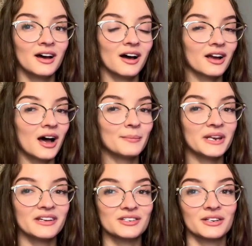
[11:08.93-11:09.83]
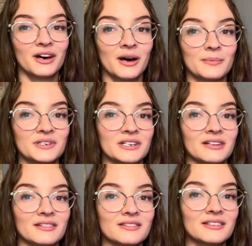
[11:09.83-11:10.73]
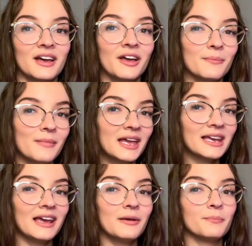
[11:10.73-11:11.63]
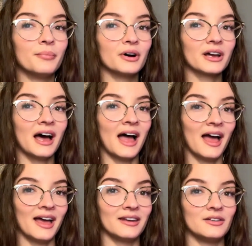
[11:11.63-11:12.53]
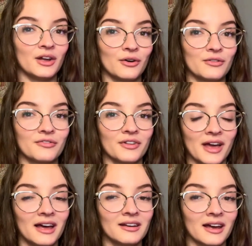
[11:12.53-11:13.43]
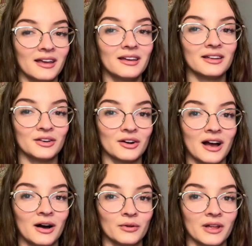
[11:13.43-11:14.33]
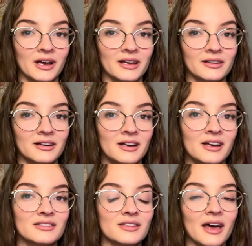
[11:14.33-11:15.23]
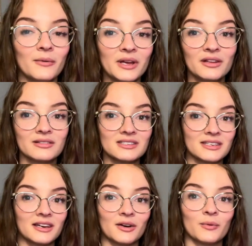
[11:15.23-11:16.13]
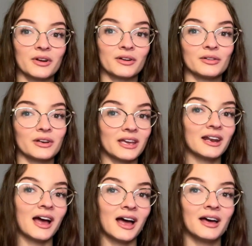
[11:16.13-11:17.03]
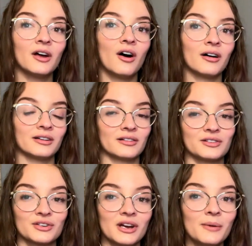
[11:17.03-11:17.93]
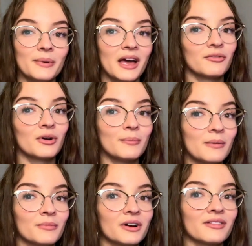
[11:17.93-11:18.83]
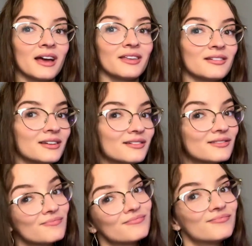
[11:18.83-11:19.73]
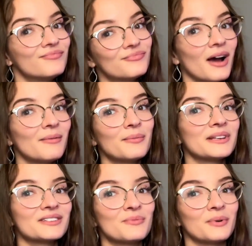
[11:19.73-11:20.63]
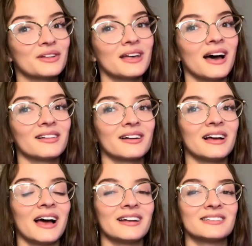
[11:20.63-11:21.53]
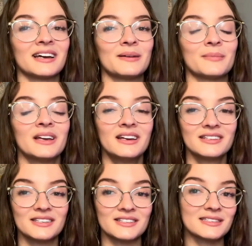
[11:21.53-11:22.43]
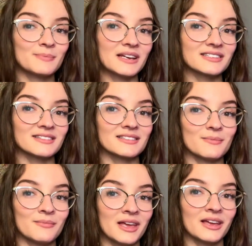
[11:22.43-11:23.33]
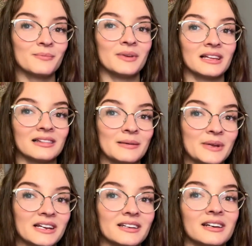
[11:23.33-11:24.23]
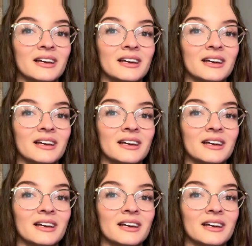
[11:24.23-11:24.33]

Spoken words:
accommodation options, make a book ahead note for that night in your outline, so that way you'll see it while you're looking ahead on your trip, and remember that you probably should book that a little ahead of time since spaces may be limited.